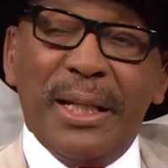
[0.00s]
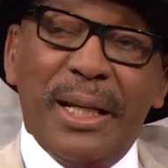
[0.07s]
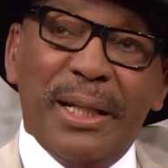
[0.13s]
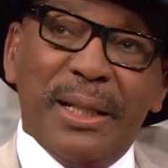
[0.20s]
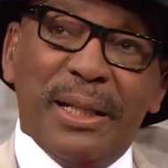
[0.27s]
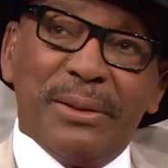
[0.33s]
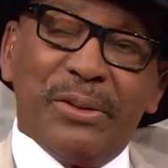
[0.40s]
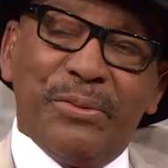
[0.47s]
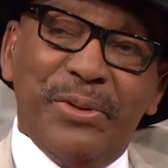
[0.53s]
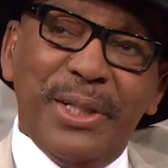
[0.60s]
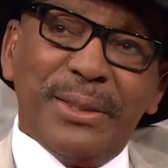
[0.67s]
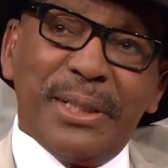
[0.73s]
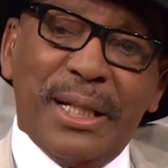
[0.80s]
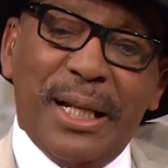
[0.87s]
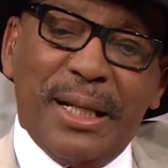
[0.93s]
And, and the
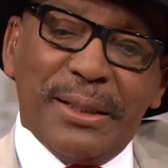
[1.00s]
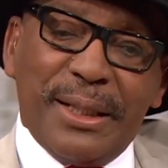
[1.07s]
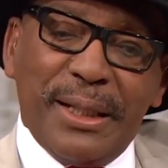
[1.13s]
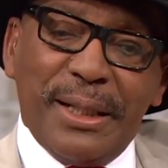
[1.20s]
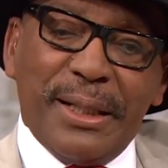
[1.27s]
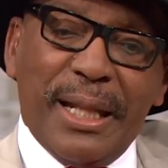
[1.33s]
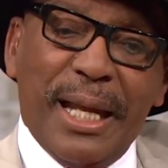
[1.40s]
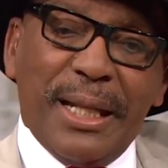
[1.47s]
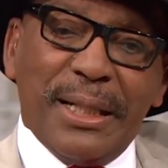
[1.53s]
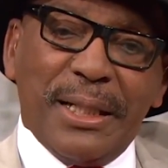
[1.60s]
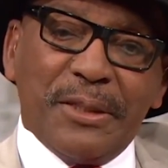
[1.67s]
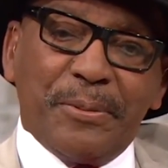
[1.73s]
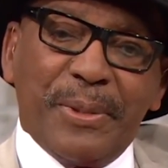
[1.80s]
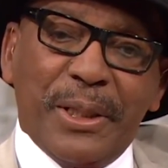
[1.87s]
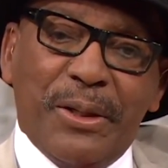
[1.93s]
reason I did that
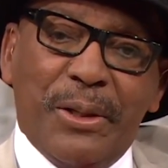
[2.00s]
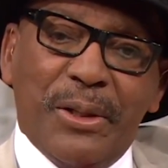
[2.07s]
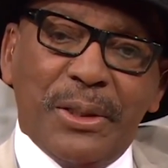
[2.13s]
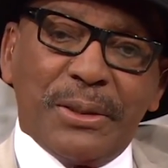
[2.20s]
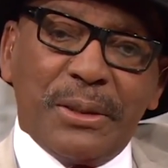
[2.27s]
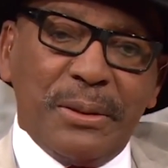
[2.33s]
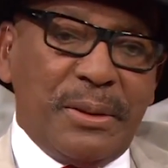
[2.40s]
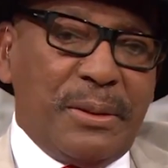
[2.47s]
is because